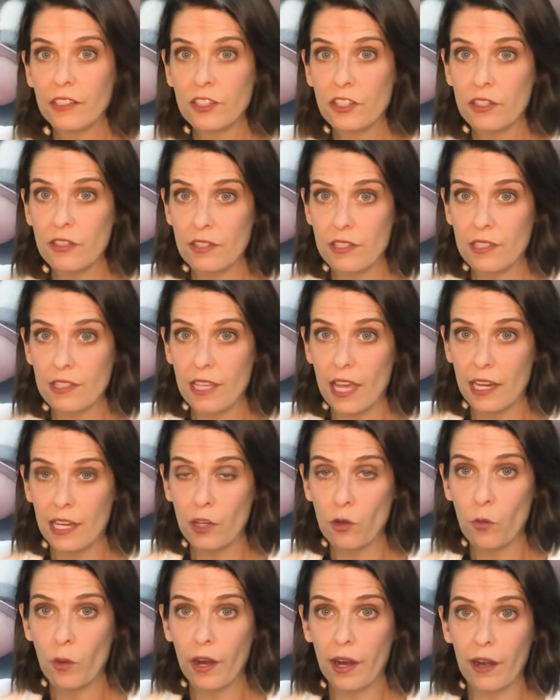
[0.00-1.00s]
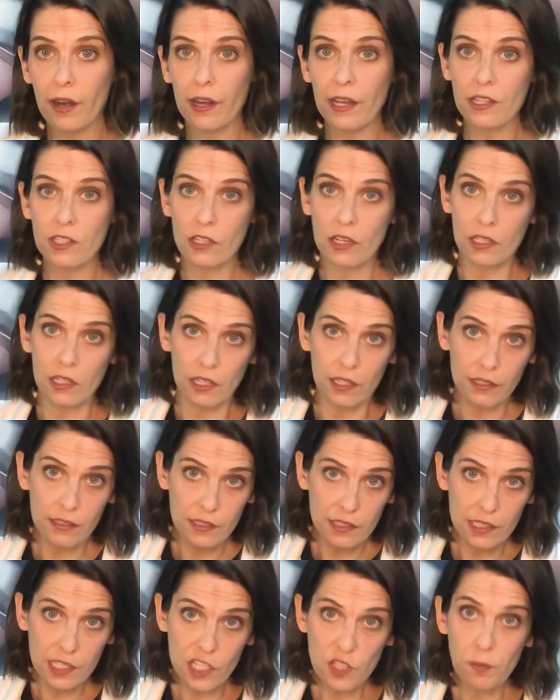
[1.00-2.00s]
to the setting where it's gonna
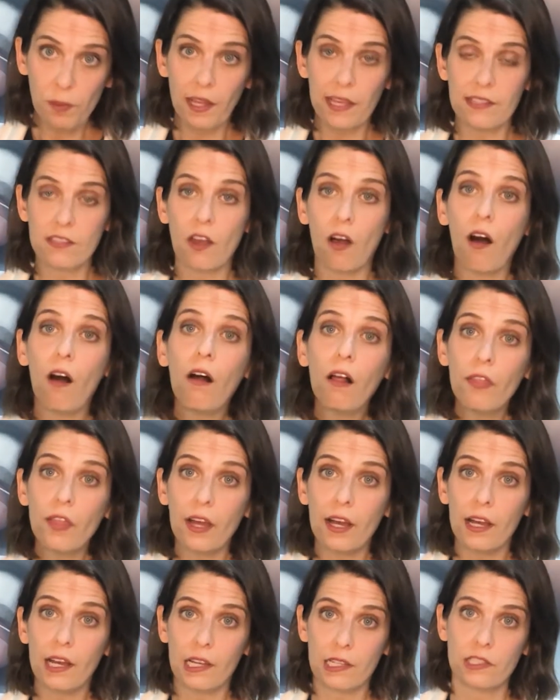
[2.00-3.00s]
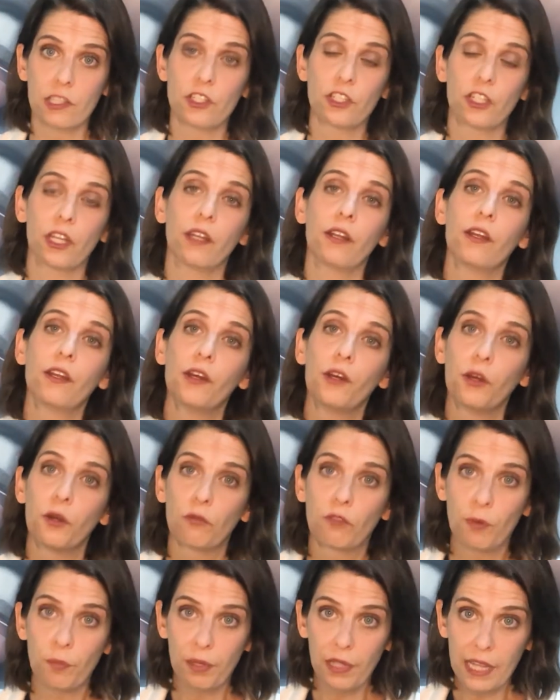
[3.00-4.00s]
displace all the oxygen,
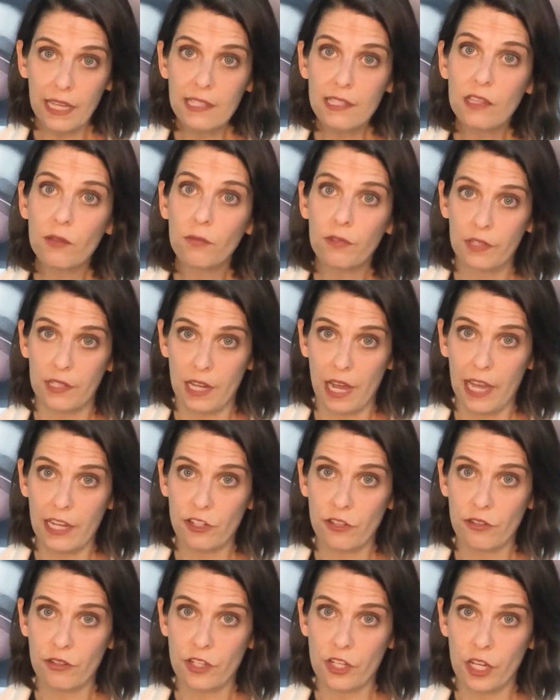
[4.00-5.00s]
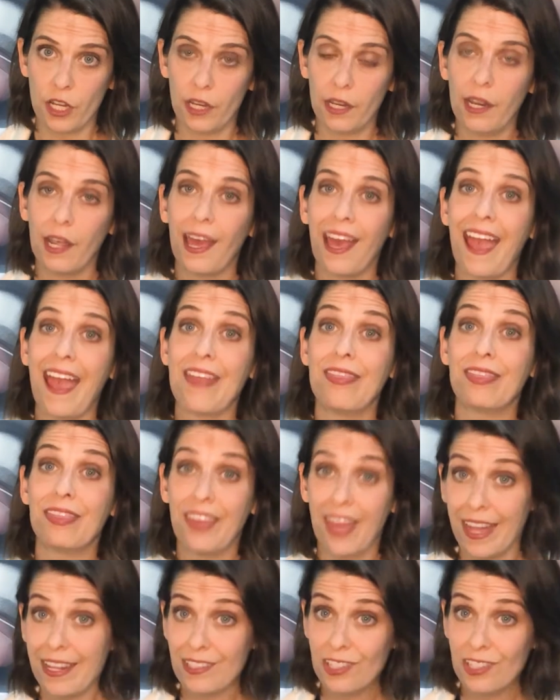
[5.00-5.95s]
replace it with nitrogen, and then